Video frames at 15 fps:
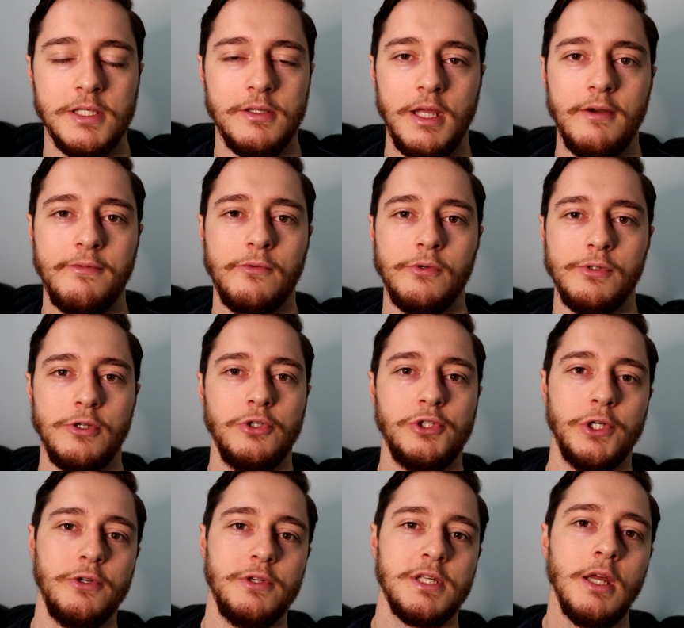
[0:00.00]
and therefore you
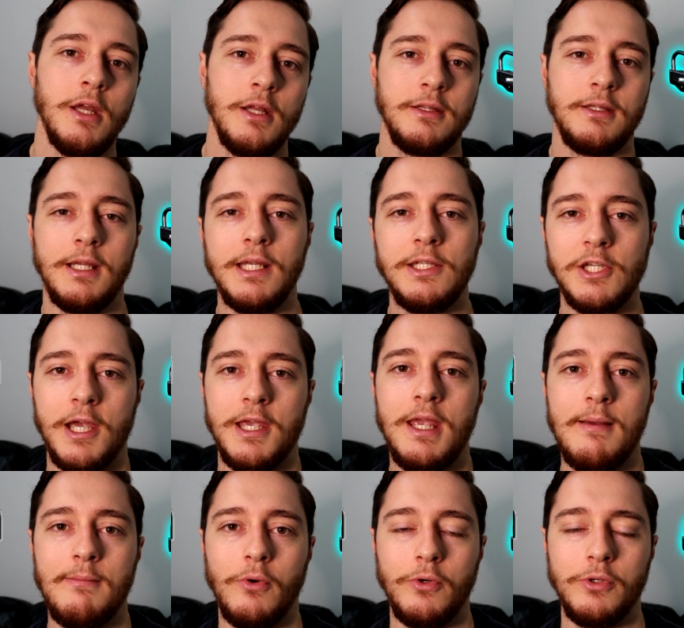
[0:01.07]
choose
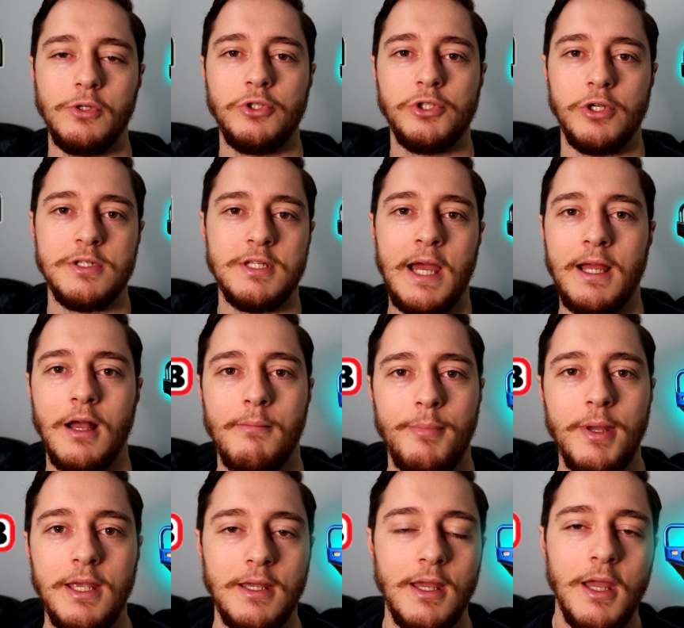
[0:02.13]
TJM or you choose
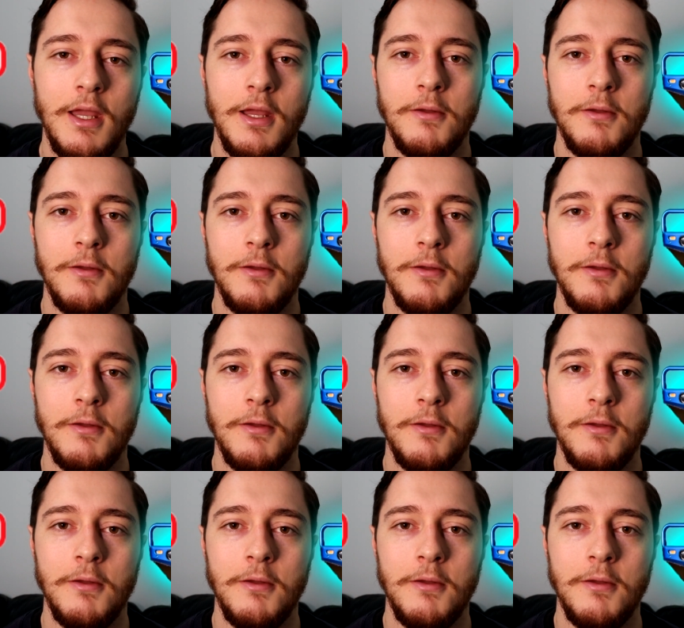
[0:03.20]
ARB.